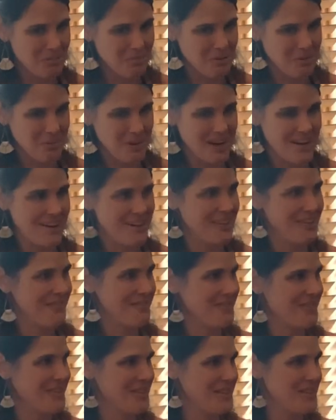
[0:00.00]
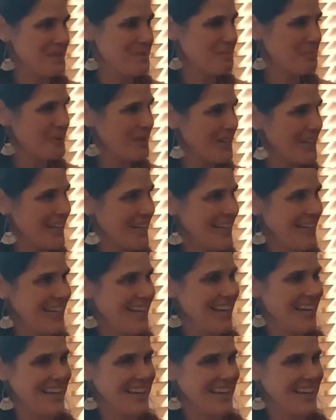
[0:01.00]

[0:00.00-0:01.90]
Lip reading: prepared for the spring.